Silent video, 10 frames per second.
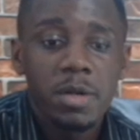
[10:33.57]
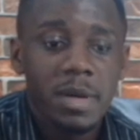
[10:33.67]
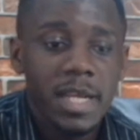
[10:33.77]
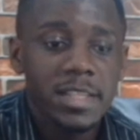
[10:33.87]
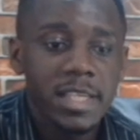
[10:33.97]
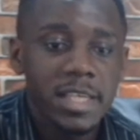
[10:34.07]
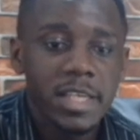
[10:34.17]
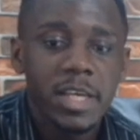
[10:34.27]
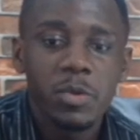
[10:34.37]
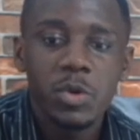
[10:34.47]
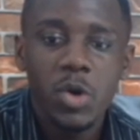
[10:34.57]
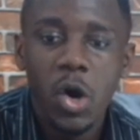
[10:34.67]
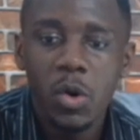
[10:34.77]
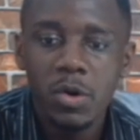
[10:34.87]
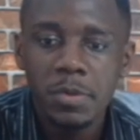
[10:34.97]
but I think we'll
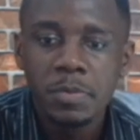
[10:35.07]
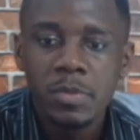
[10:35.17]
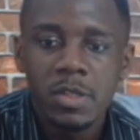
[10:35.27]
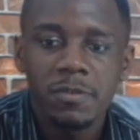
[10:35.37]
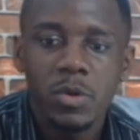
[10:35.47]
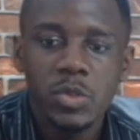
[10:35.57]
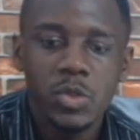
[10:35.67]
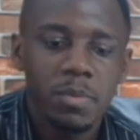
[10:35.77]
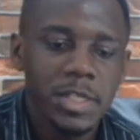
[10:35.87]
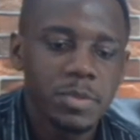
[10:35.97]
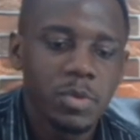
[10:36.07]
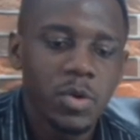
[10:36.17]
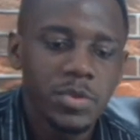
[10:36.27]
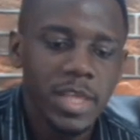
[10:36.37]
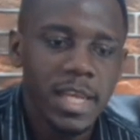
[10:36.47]
call for so much
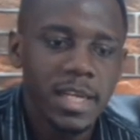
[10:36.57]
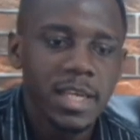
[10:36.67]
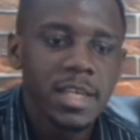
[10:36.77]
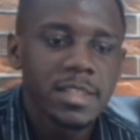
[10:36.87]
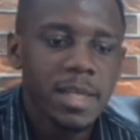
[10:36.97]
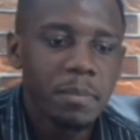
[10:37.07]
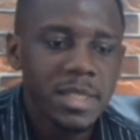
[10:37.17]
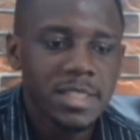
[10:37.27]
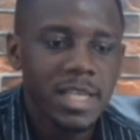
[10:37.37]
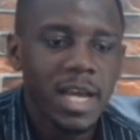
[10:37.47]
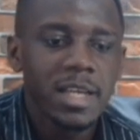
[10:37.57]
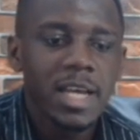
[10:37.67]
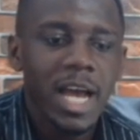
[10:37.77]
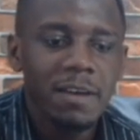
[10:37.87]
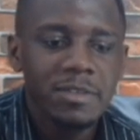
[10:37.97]
more. Then, Sabitzer,
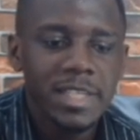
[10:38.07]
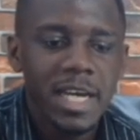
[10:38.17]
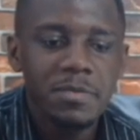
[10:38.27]
after